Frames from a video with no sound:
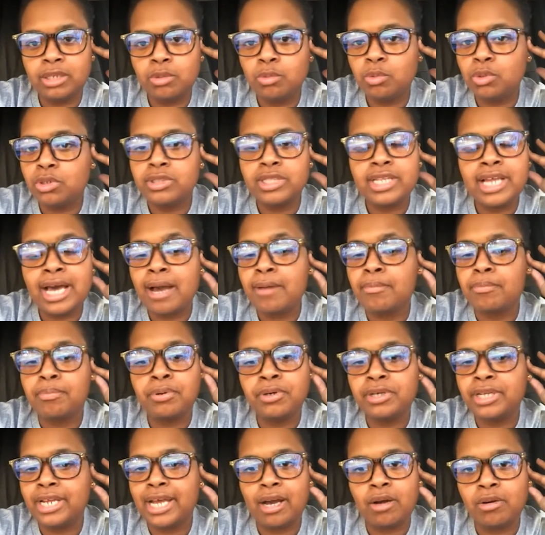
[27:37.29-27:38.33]
He will not
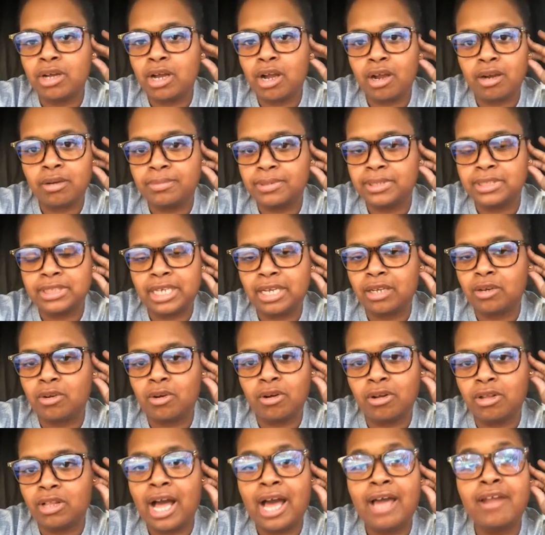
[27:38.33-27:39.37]
put out garbage at
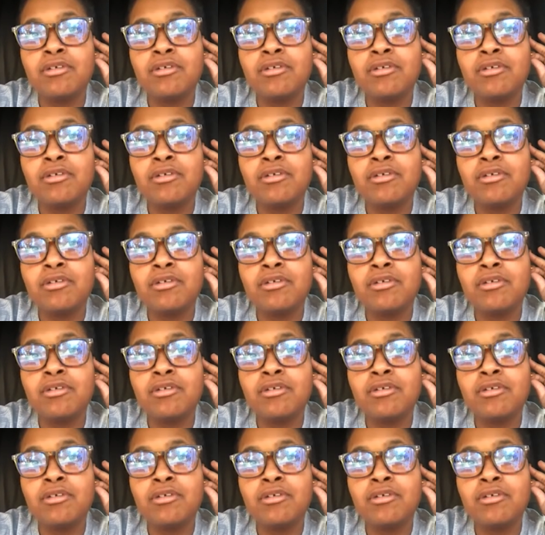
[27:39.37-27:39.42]
all.